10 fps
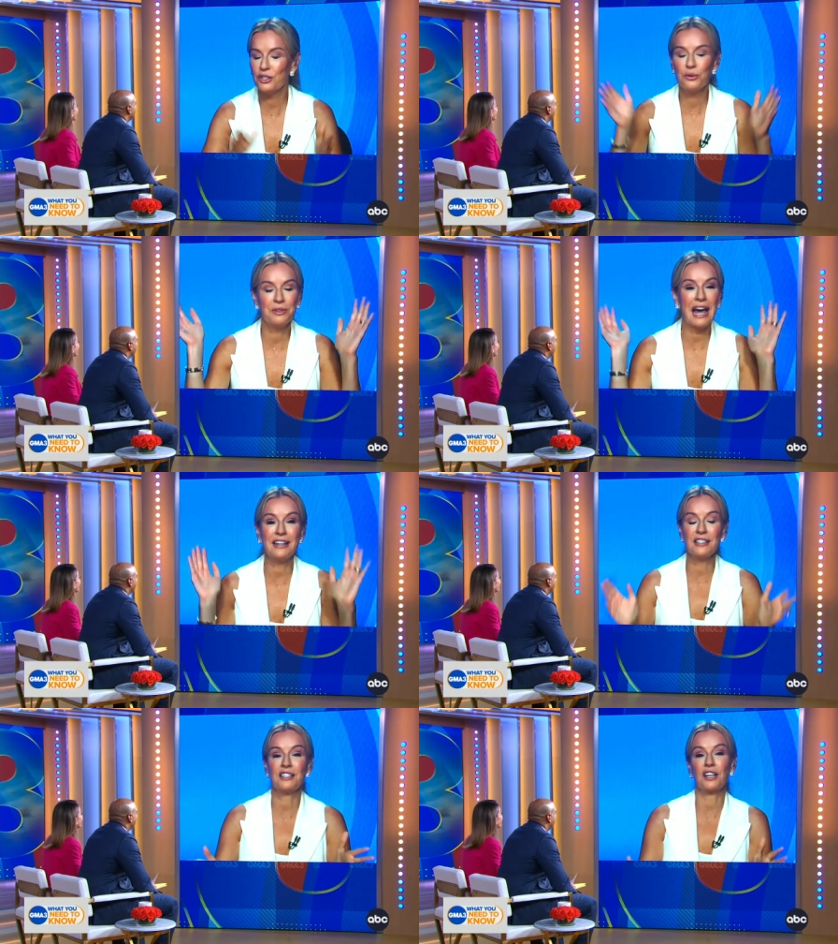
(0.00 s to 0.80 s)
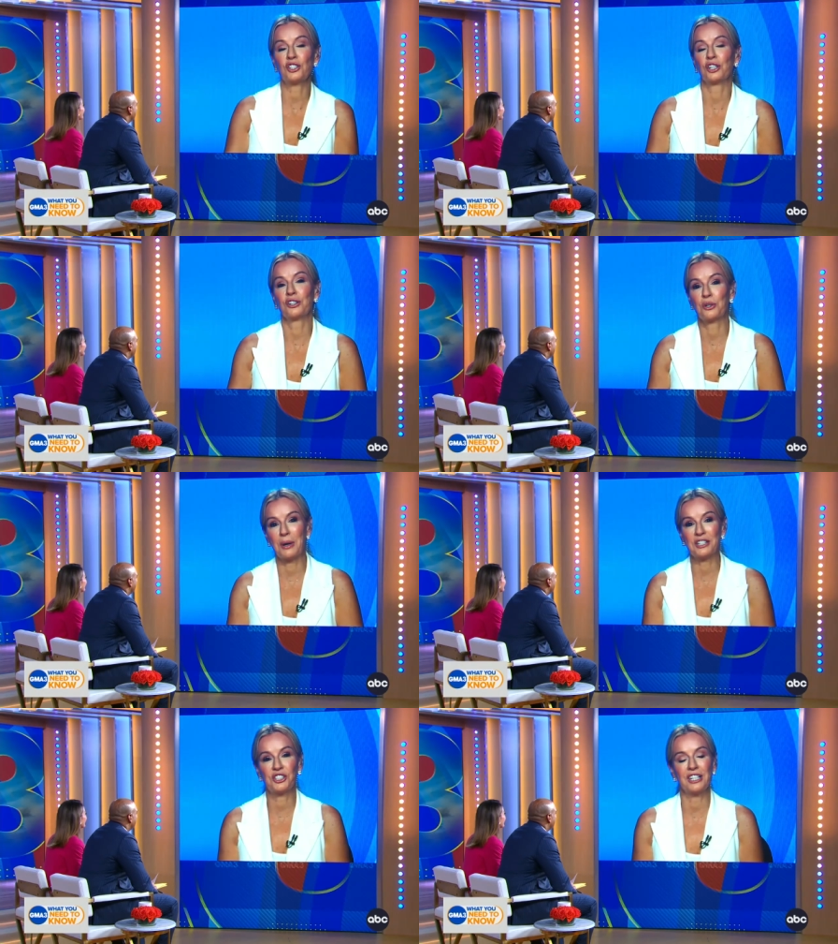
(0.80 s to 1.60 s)
you, that is such a good
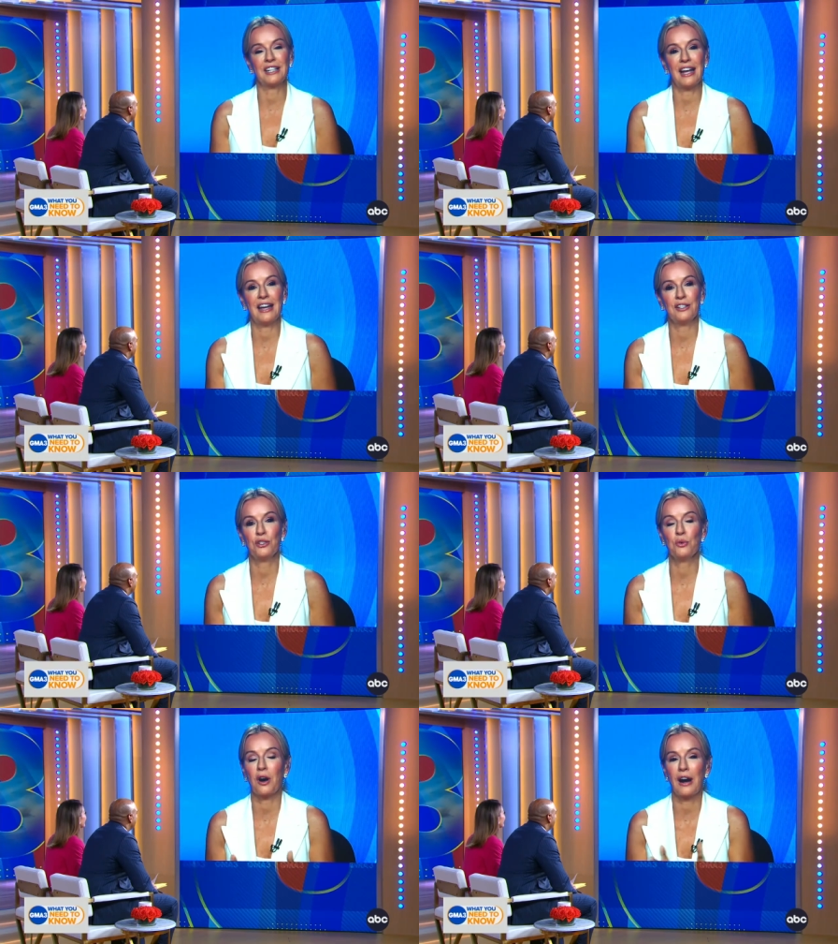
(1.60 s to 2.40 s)
question, and you are